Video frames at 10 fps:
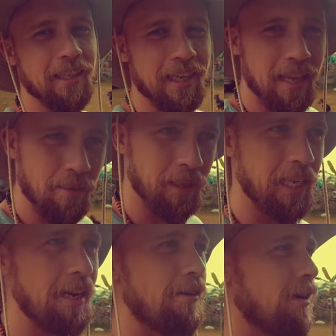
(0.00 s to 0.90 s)
and get the
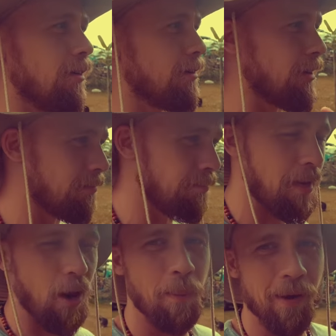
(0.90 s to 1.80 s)
materials and
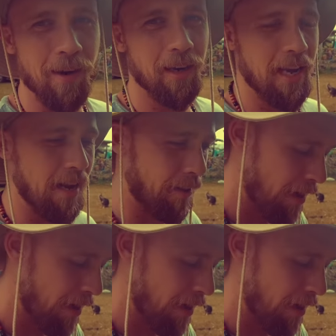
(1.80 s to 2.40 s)
be up early and